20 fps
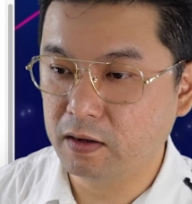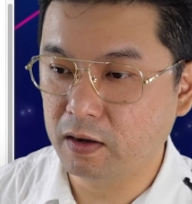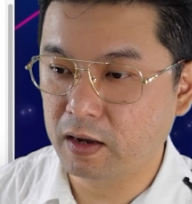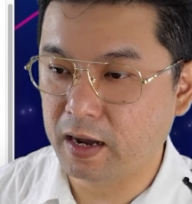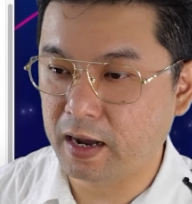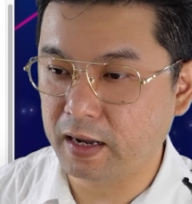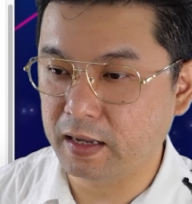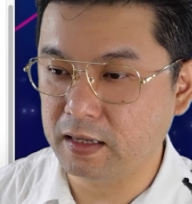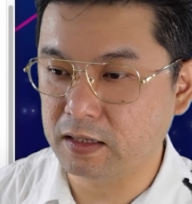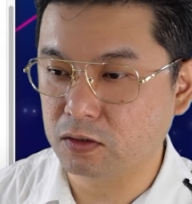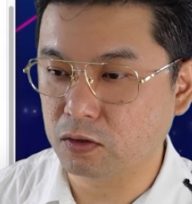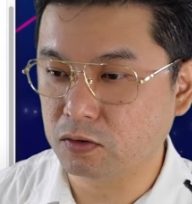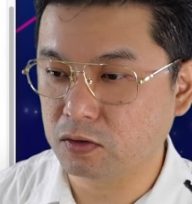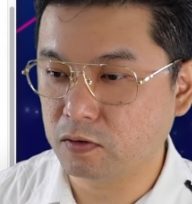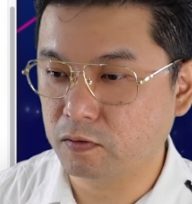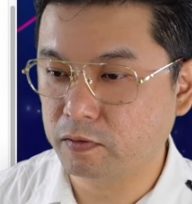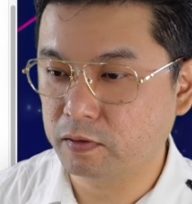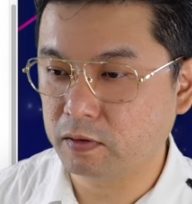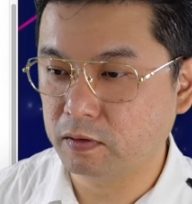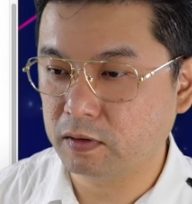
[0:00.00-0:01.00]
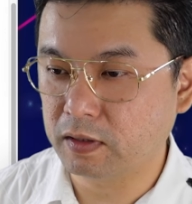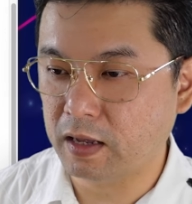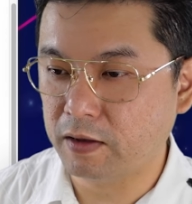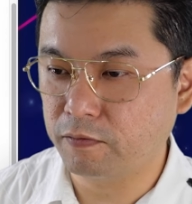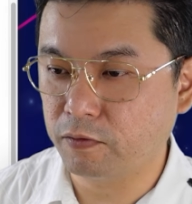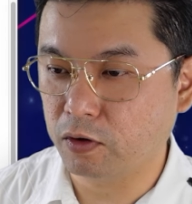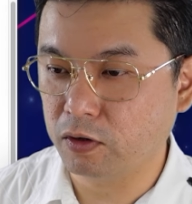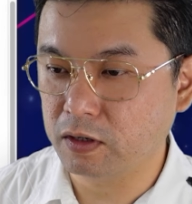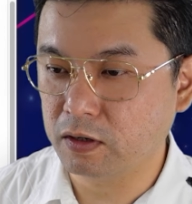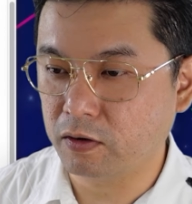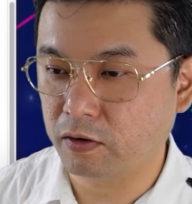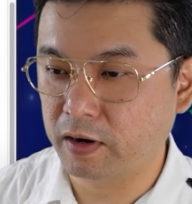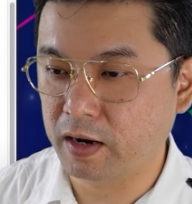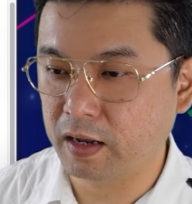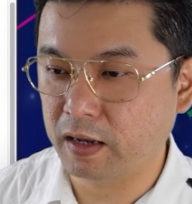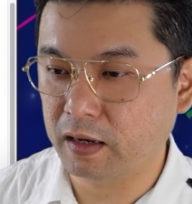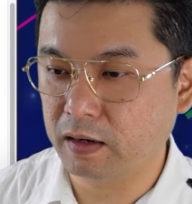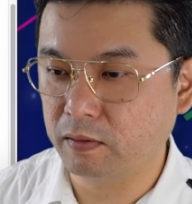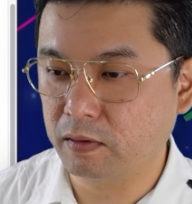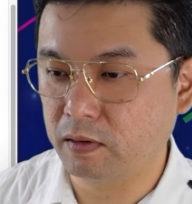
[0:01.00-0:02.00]
Height is also 1040,
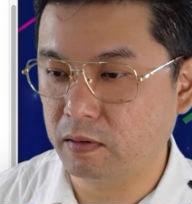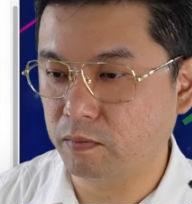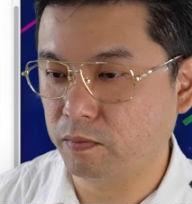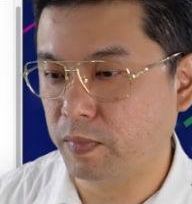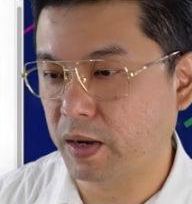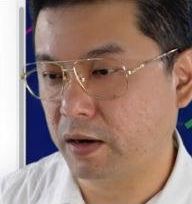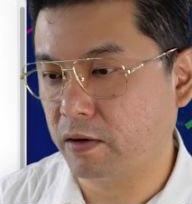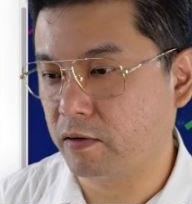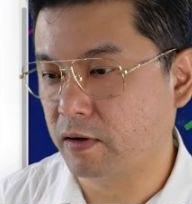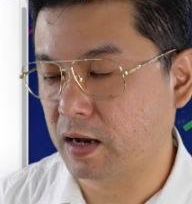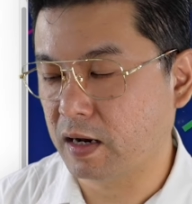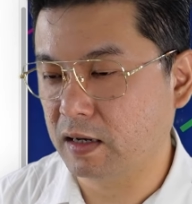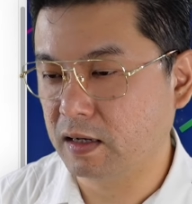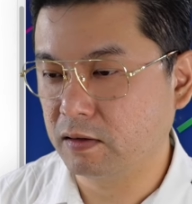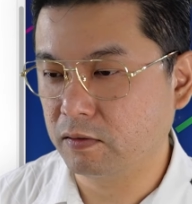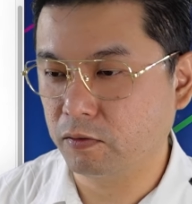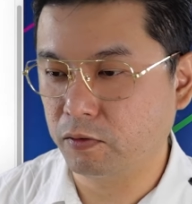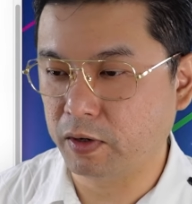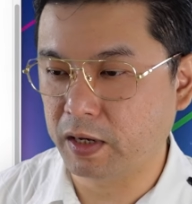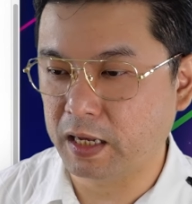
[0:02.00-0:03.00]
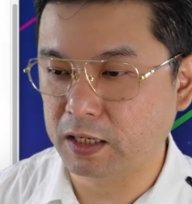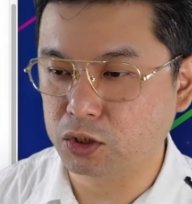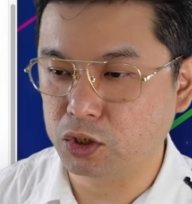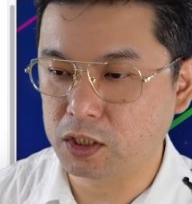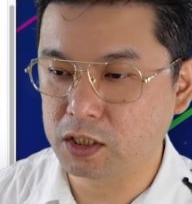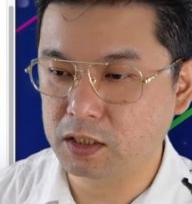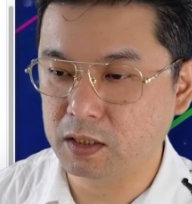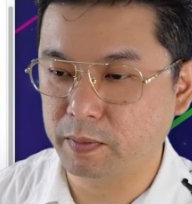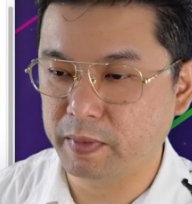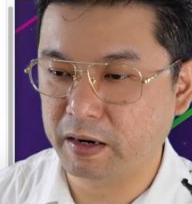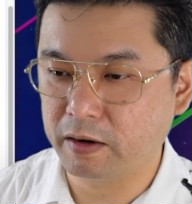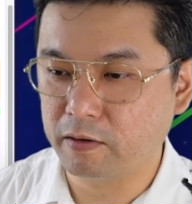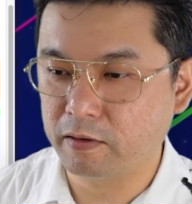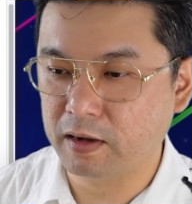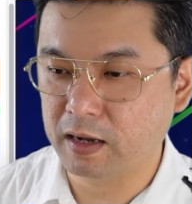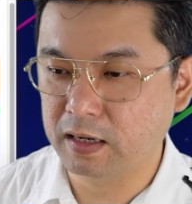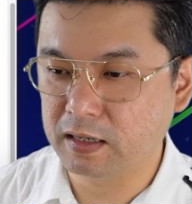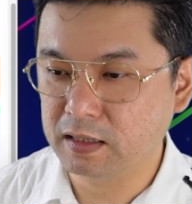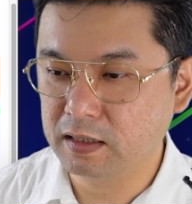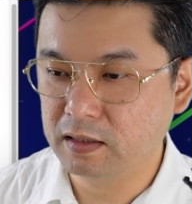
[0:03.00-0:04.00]
correct. Background color, we can change the background
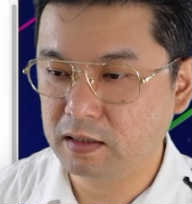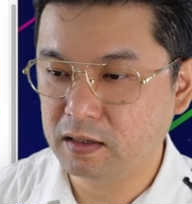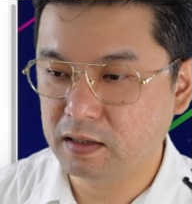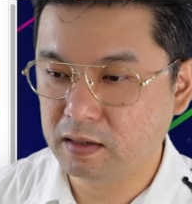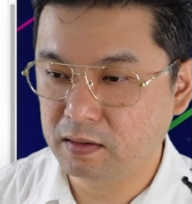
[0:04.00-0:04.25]
color.